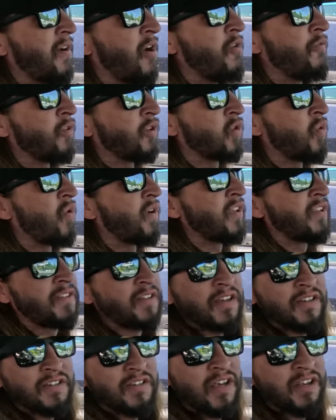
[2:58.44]
over
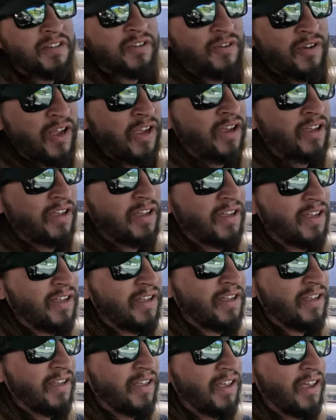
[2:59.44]
26 yesterday.
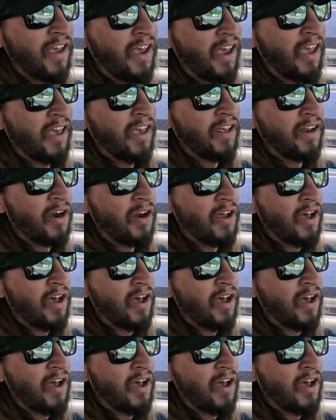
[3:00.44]
And